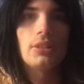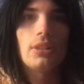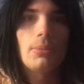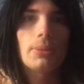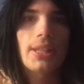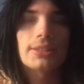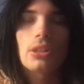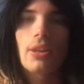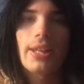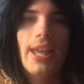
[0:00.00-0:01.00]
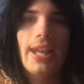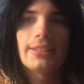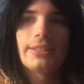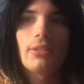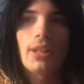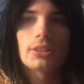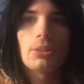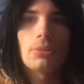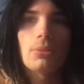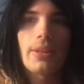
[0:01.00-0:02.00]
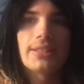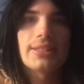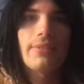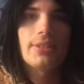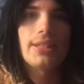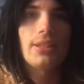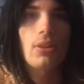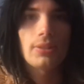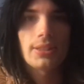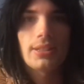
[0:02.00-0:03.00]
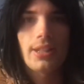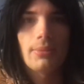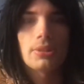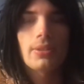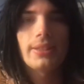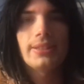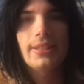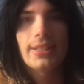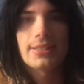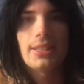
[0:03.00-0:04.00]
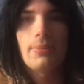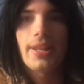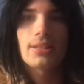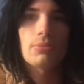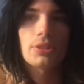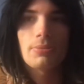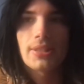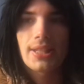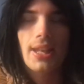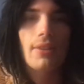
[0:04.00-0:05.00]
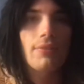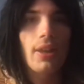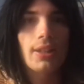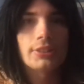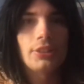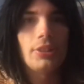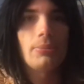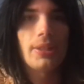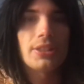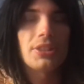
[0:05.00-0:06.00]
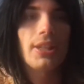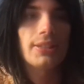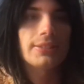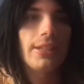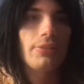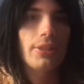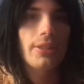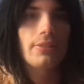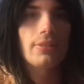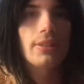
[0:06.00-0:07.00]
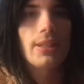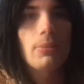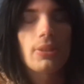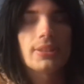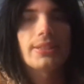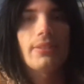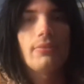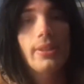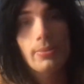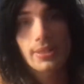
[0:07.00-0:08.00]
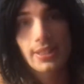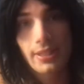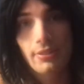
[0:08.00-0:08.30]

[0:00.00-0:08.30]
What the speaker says: But that's all I had till October 2017 all the time. So I did get CBS, which means I got Fox too, because Youngstown, you get them on the same frequency.